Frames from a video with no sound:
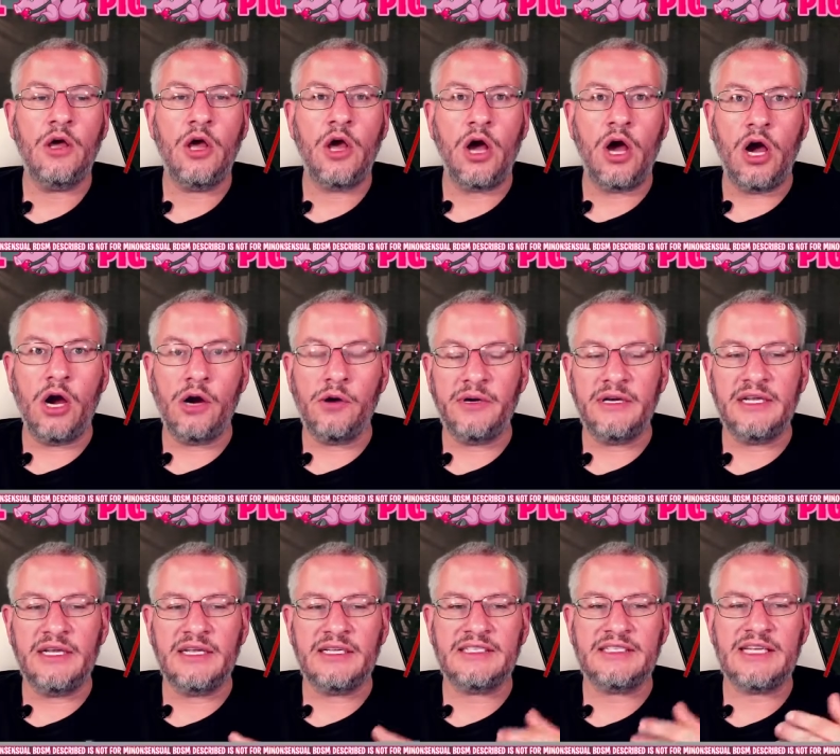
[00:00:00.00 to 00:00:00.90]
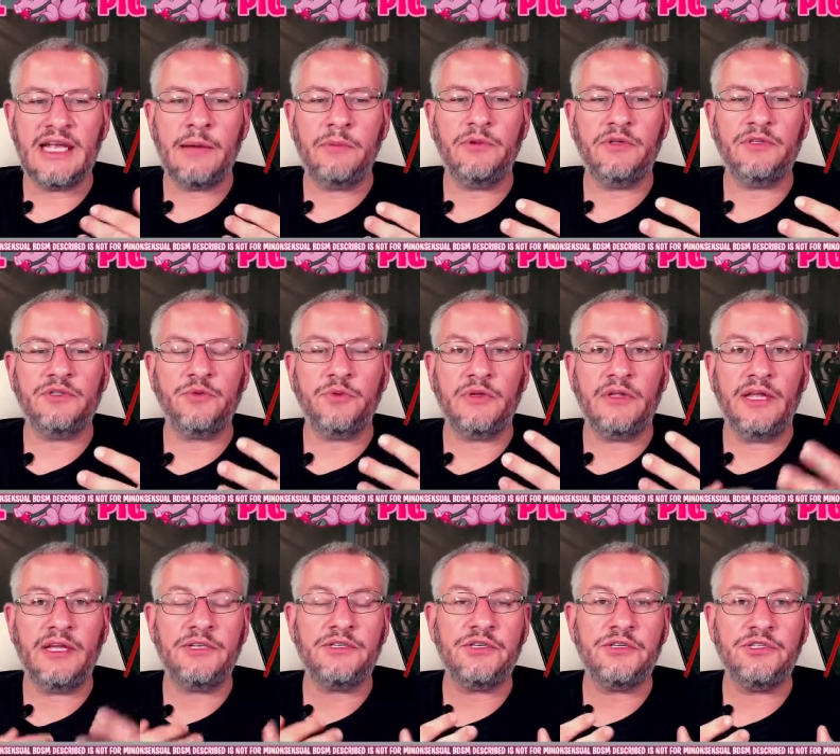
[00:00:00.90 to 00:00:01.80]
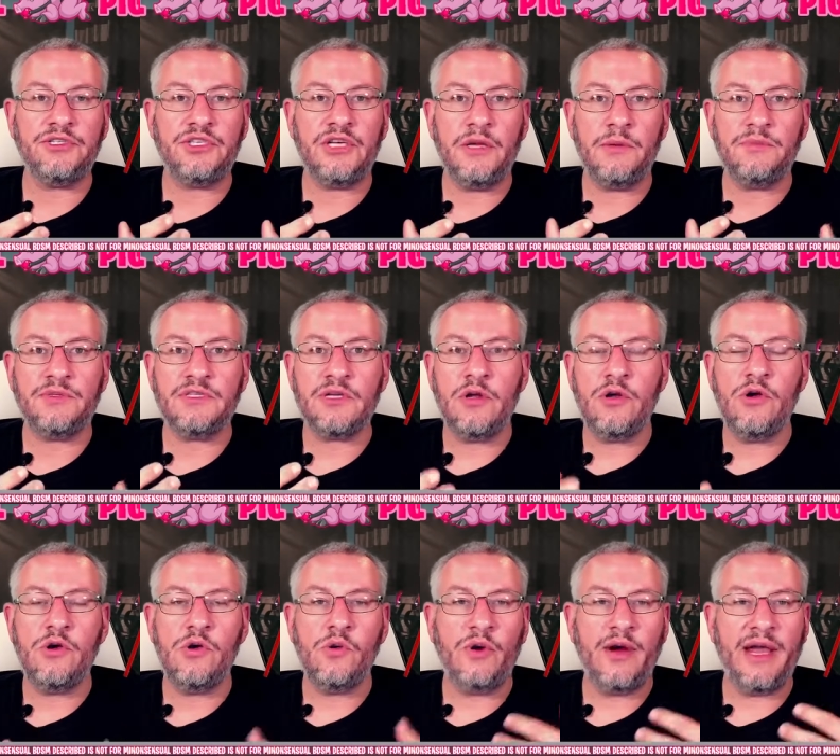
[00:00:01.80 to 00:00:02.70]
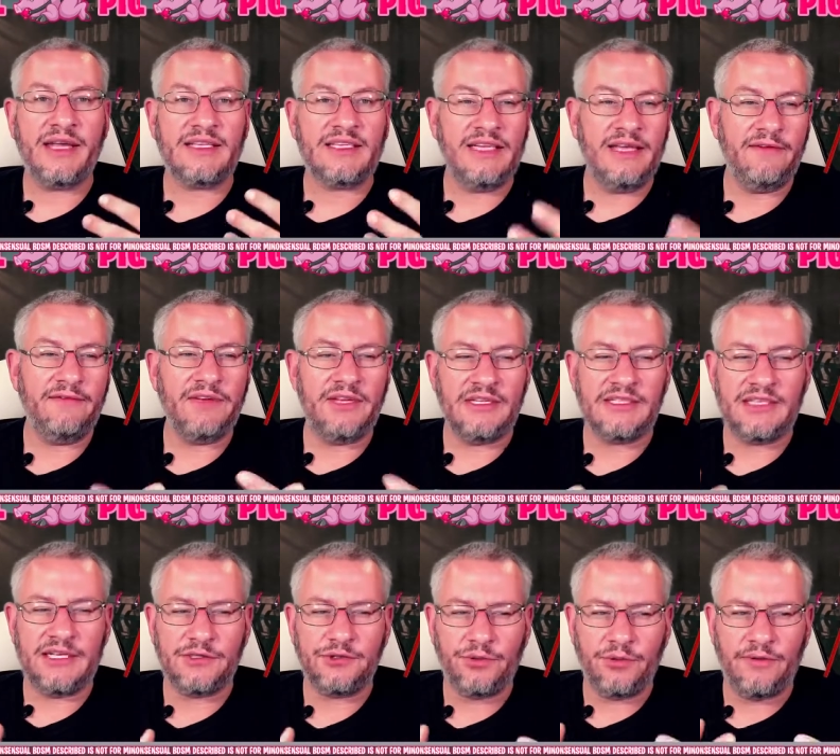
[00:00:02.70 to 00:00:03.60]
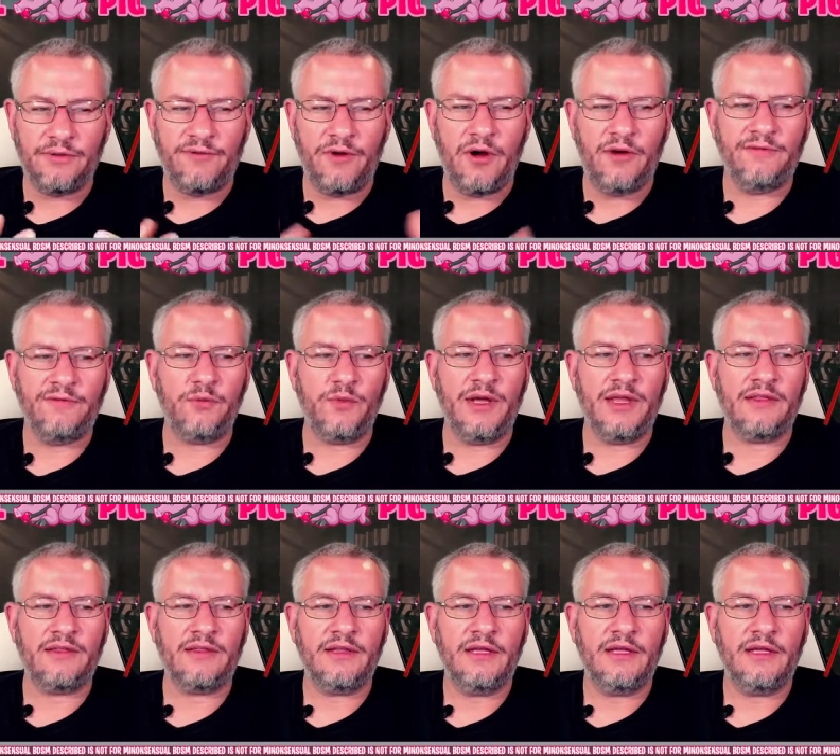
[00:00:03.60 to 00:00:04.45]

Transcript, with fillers: already established relationships or activities that you're involved with,